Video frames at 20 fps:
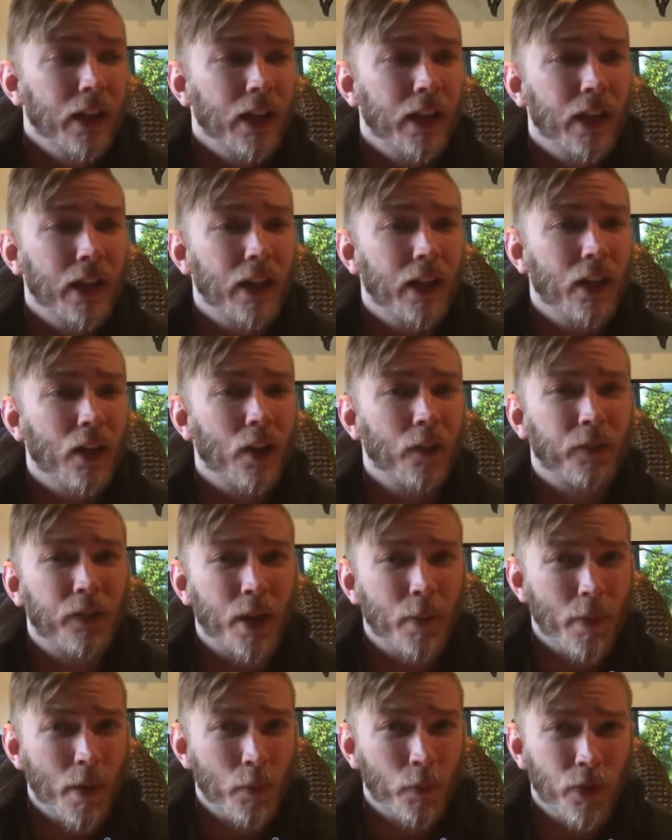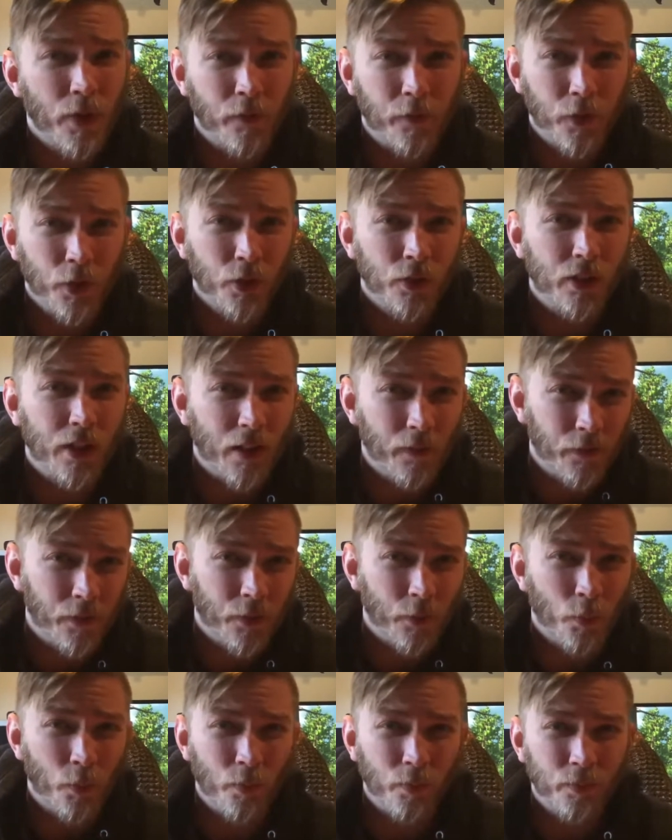I've come up with a few
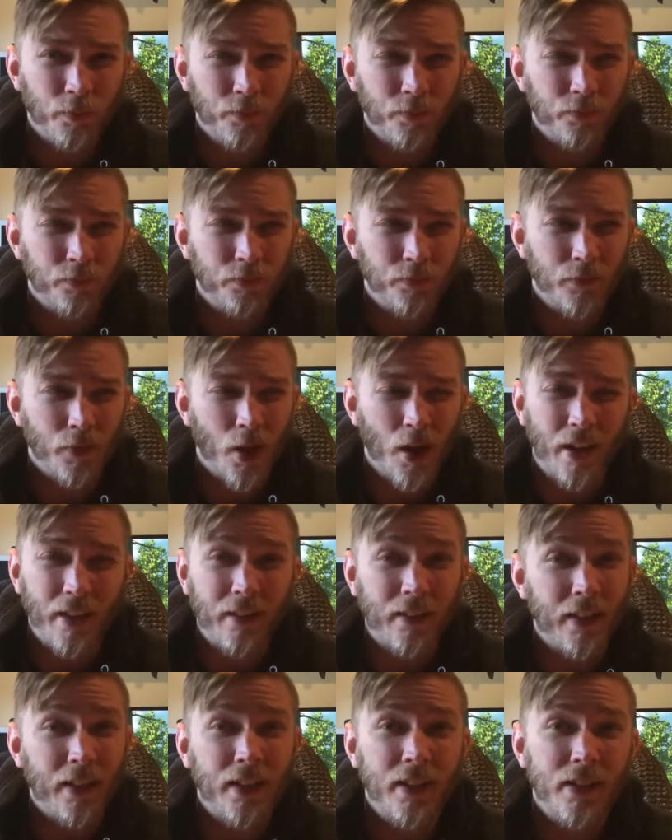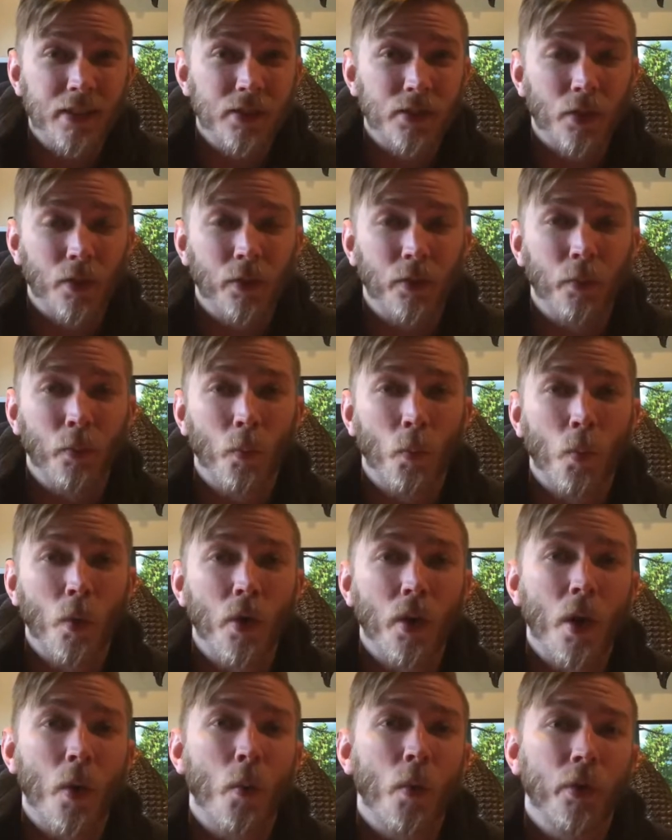different ideas on
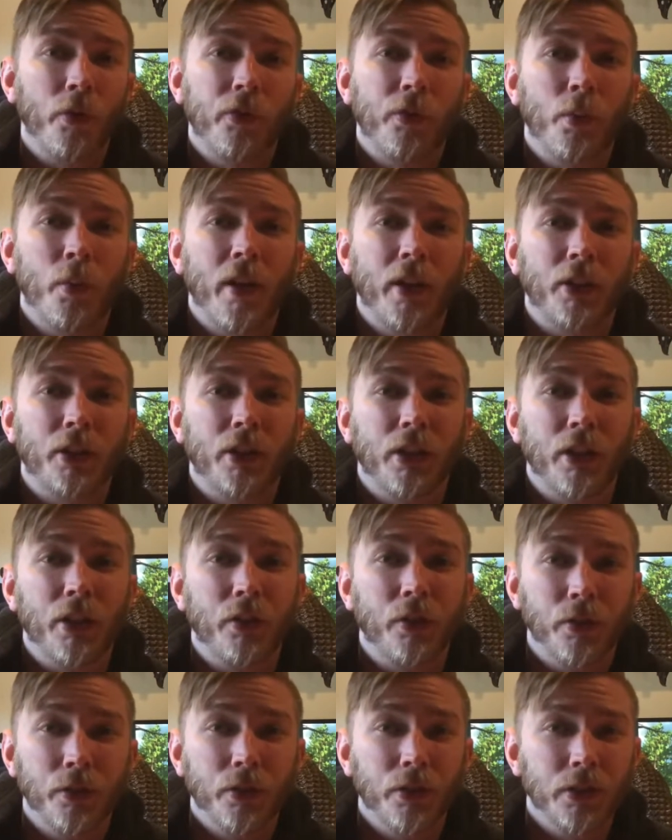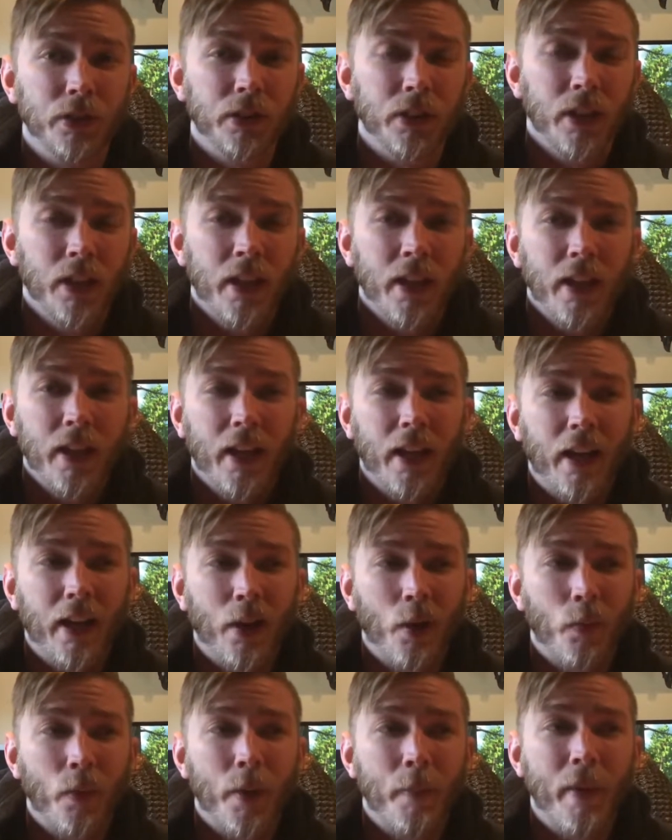what I want to actually use, and
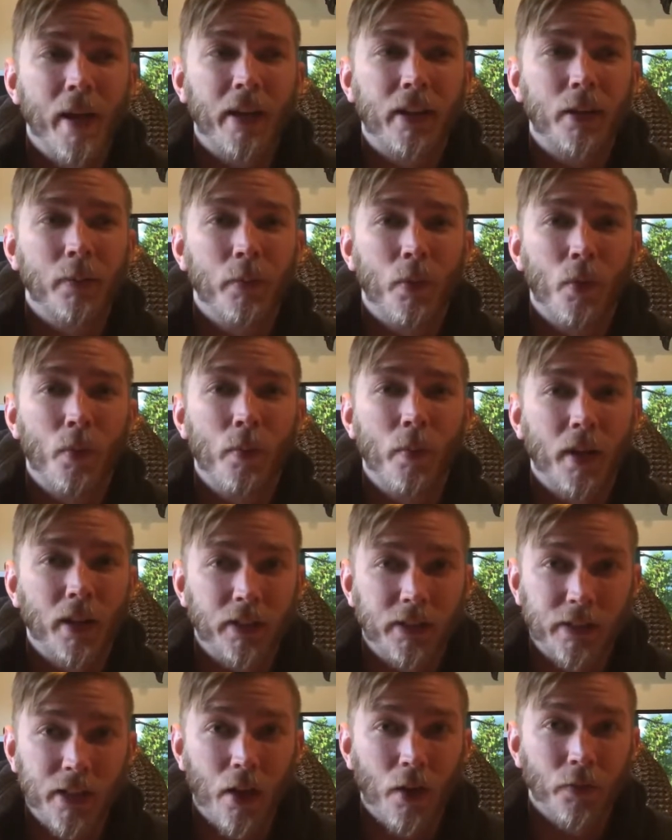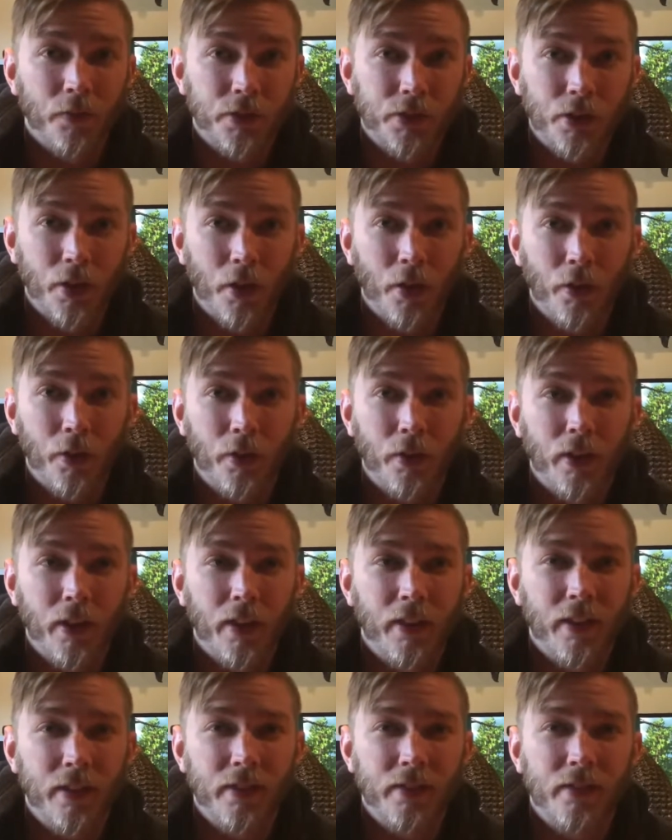I want to make them all myself, so
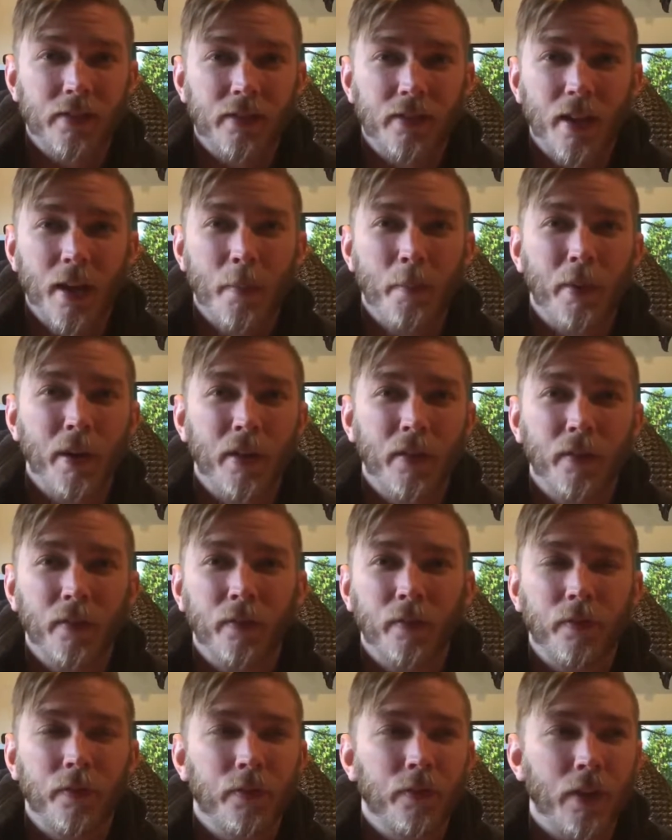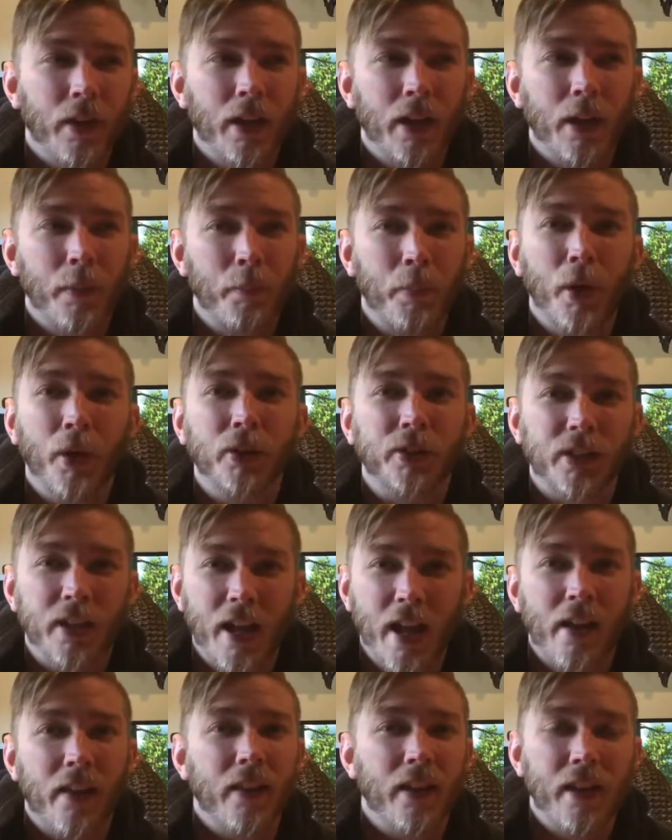there's a bit of
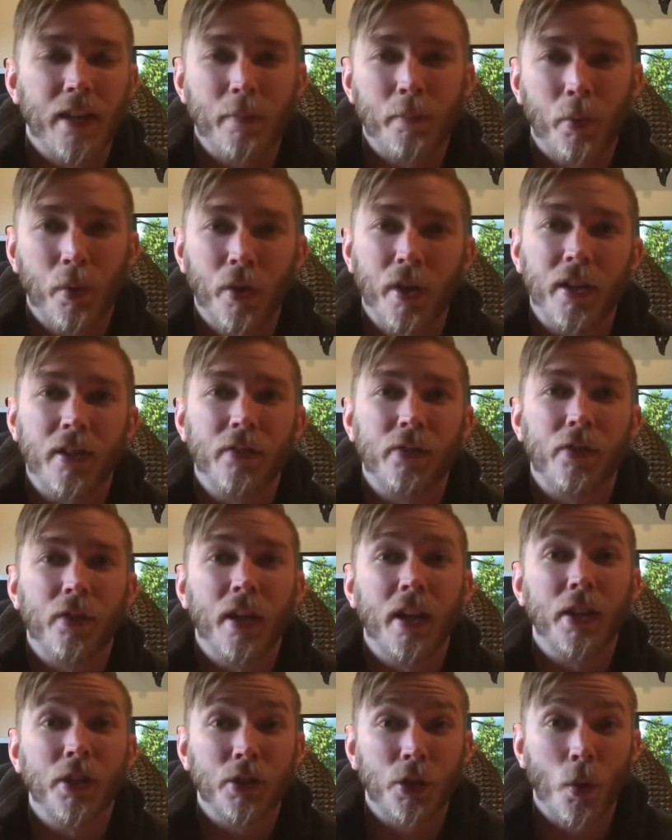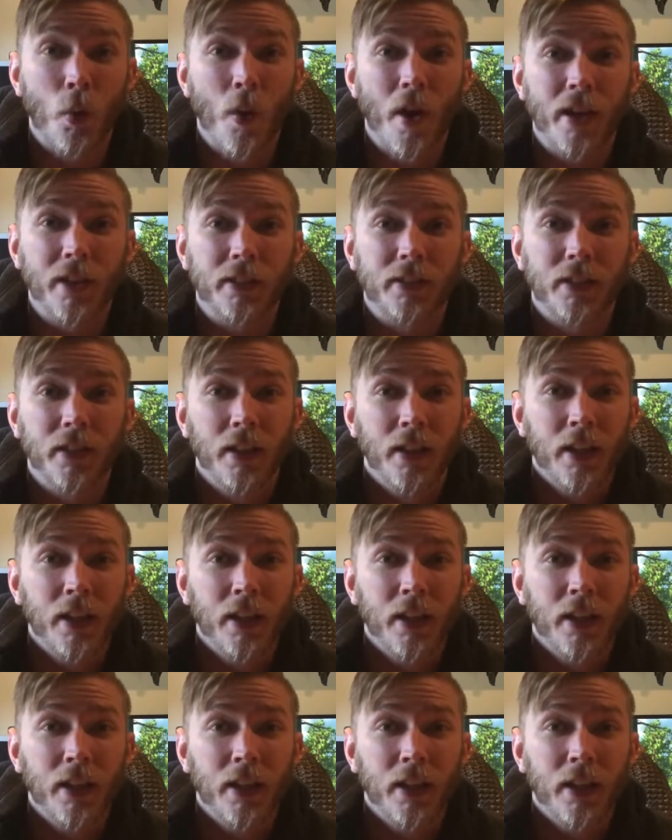personality put into each quest.